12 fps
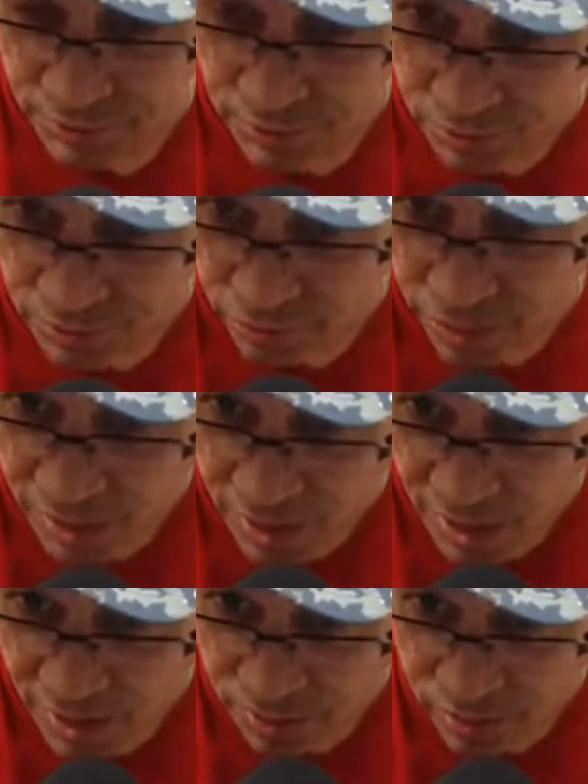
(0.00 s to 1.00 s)
Right
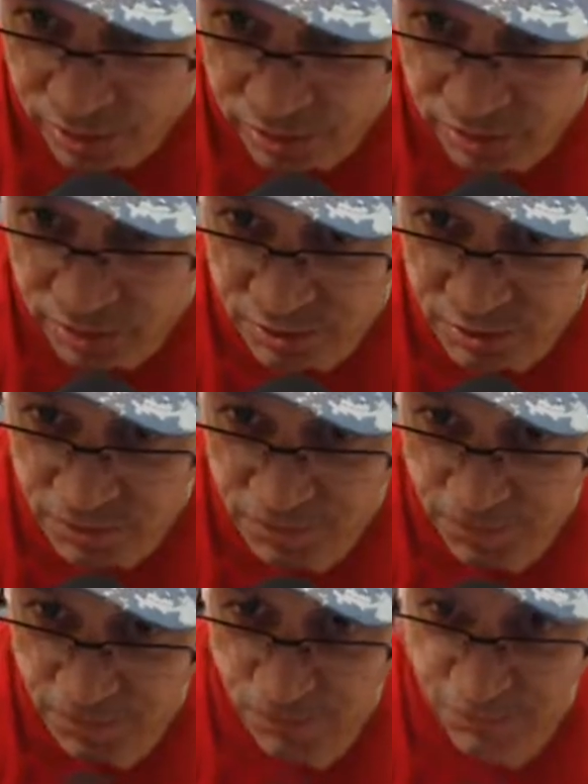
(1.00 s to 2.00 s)
on, brother.
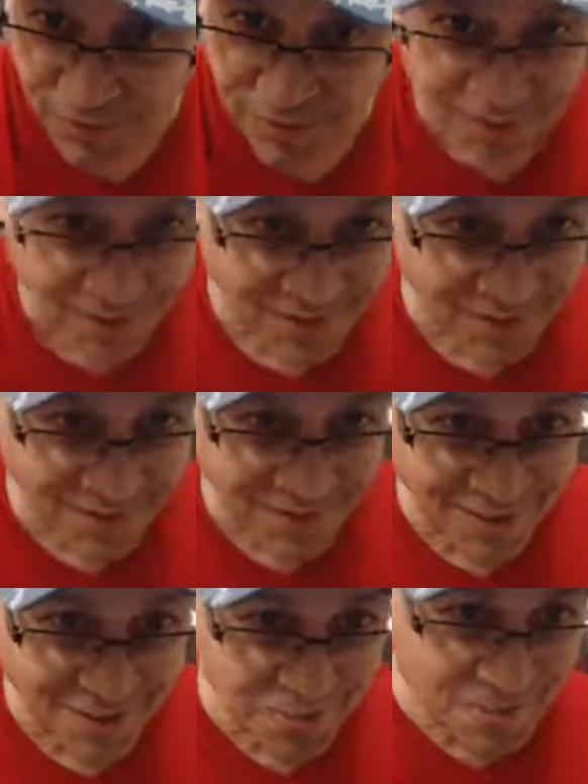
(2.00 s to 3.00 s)

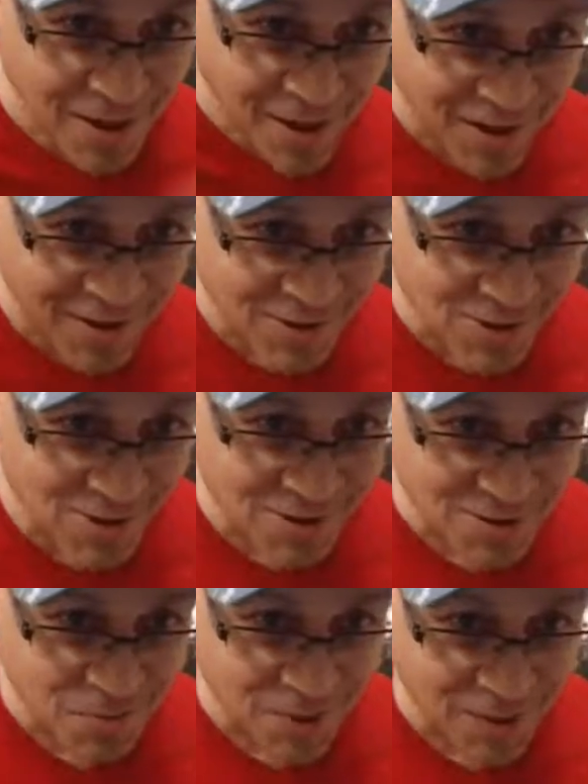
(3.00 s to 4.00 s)
Man, you
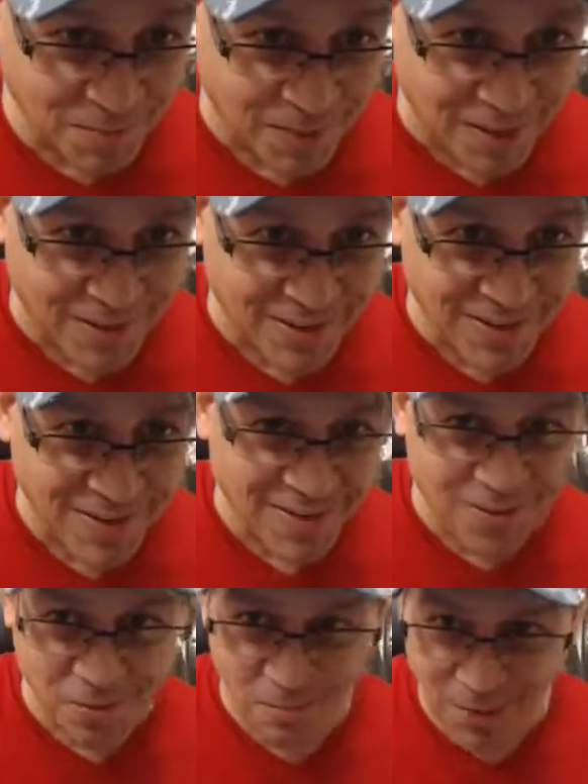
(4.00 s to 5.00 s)
just made my
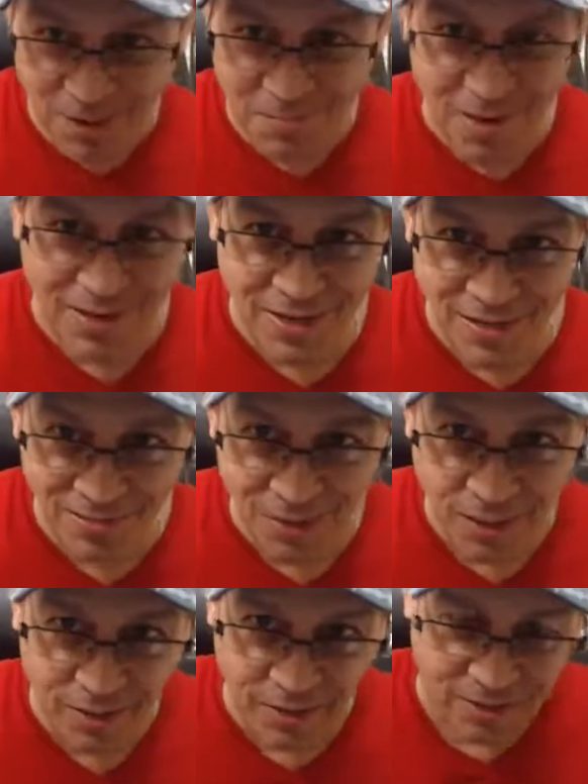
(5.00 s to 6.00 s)

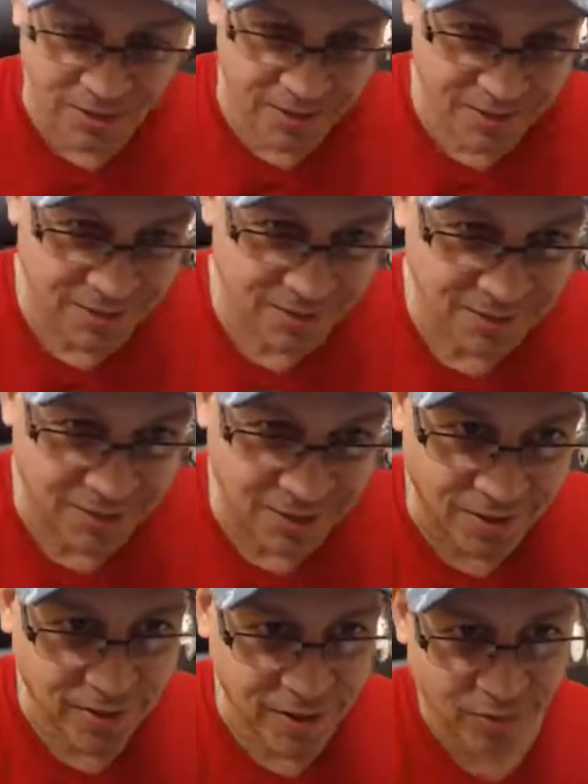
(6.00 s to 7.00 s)
evening there.
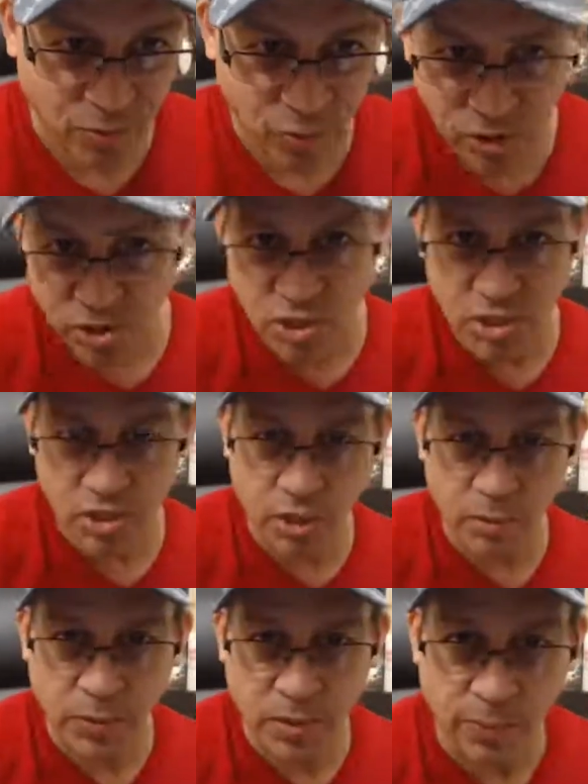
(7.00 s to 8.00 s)
All right, reaching
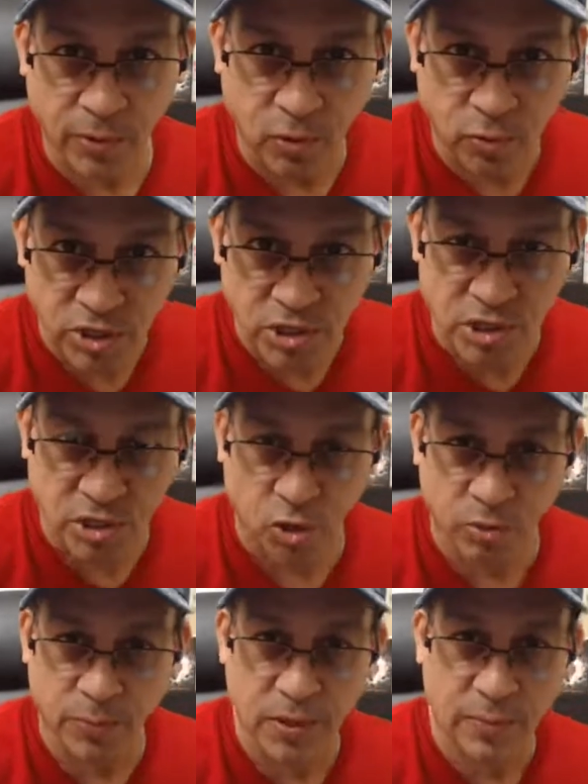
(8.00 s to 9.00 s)
young people, reaching
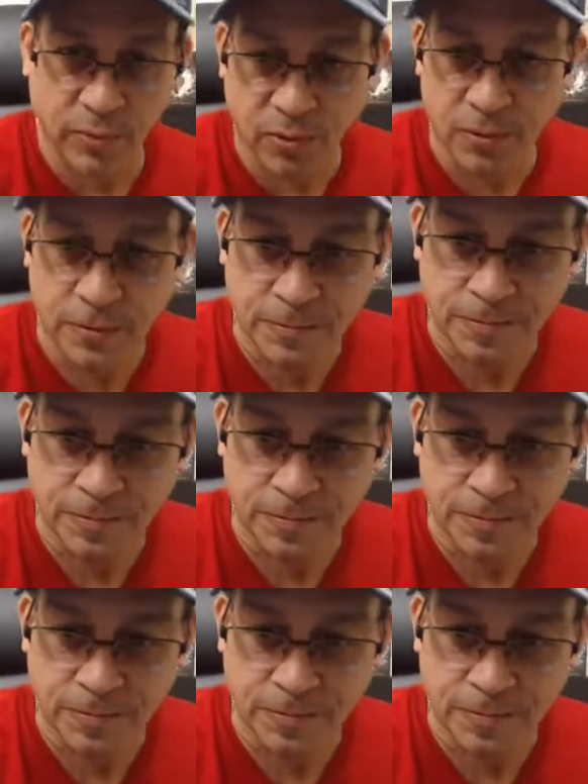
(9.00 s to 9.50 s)
old people,